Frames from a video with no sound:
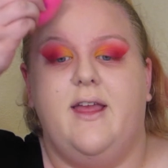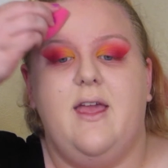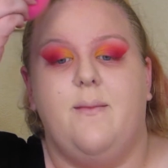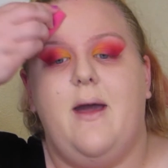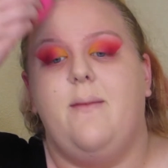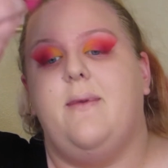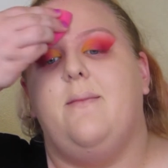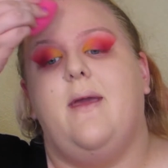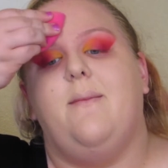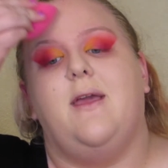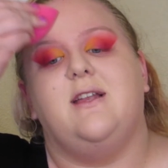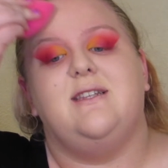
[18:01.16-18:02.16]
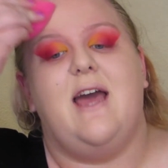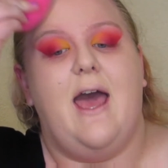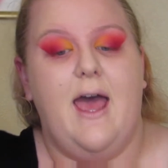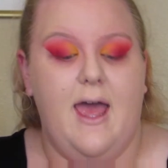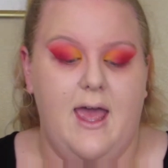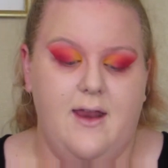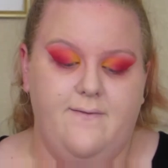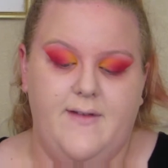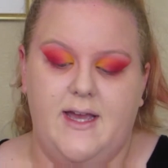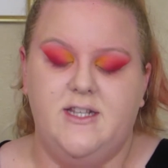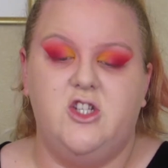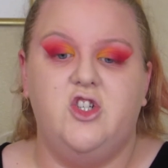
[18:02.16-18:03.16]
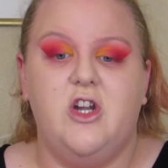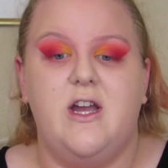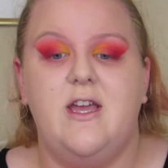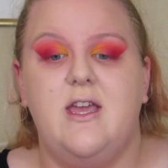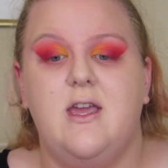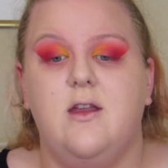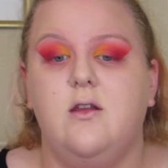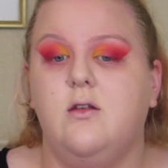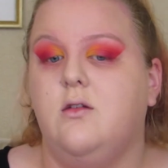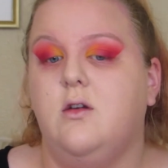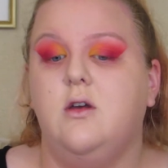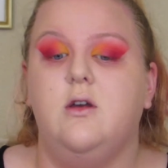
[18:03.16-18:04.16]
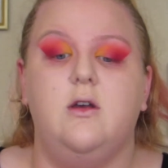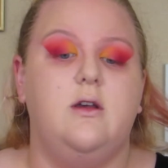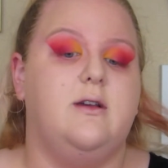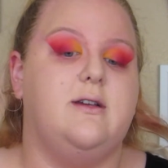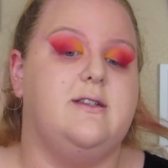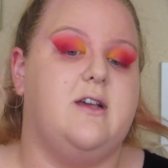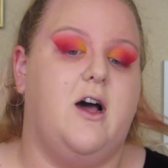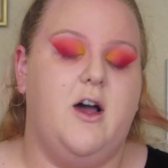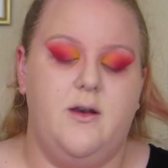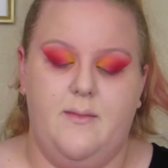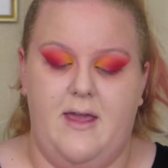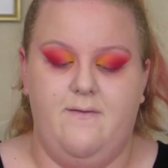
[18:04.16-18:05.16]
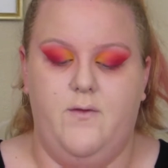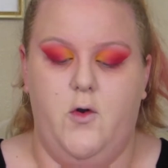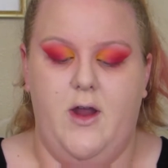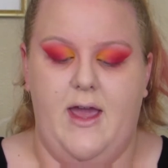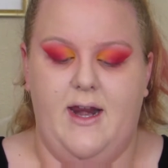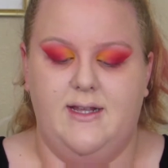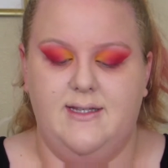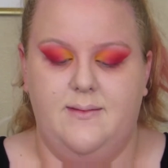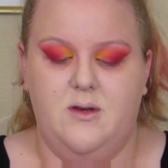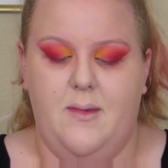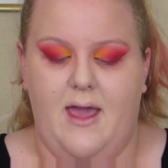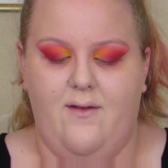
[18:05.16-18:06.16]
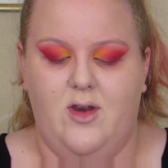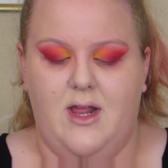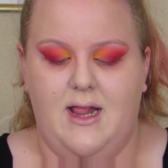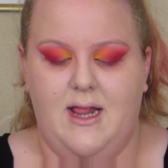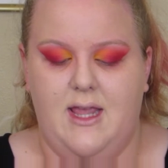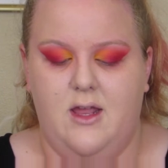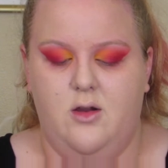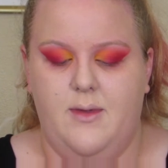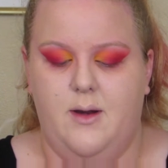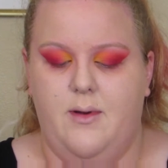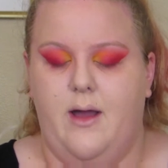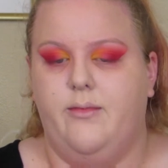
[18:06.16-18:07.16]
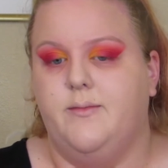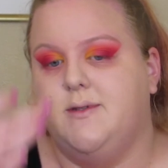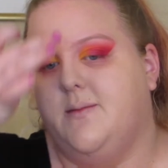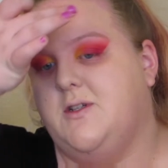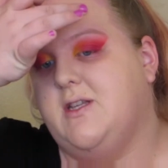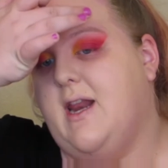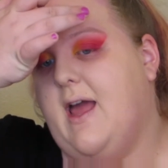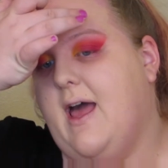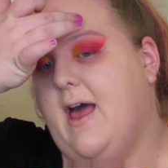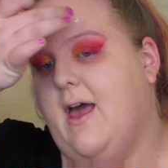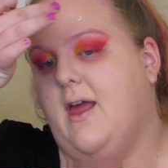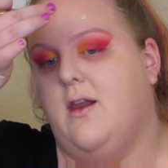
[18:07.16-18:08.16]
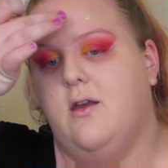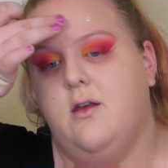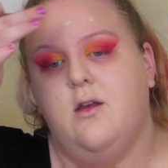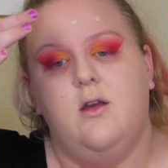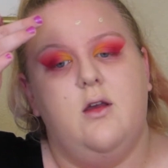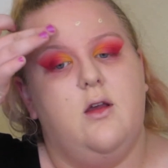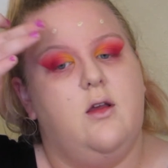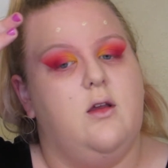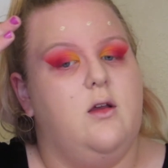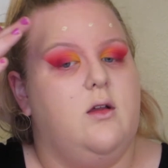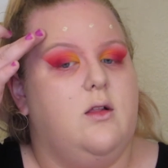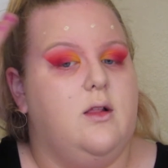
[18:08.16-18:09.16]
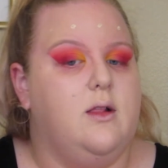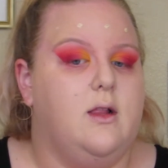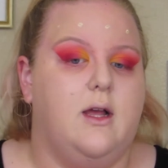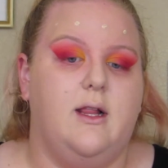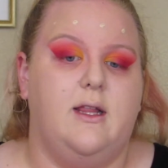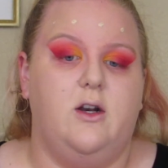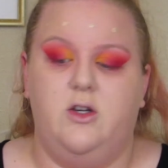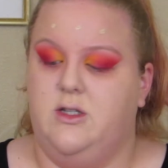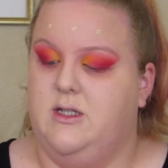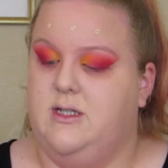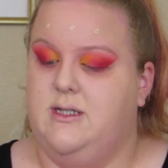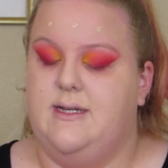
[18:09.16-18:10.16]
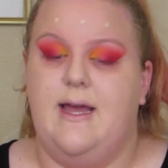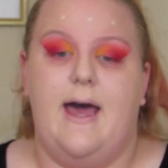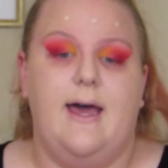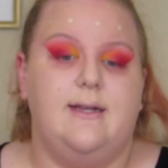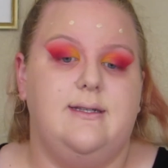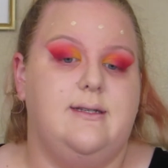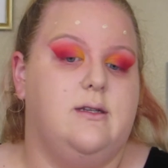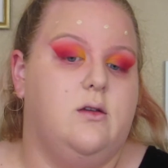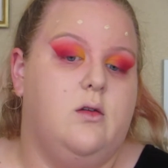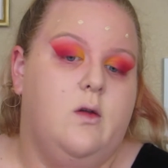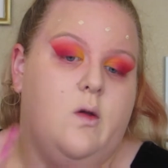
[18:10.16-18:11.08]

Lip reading: like it might be maybe a tad fast drying because on my forehead I seem to be having a little bit of problems. So I'm just going to add a little dot.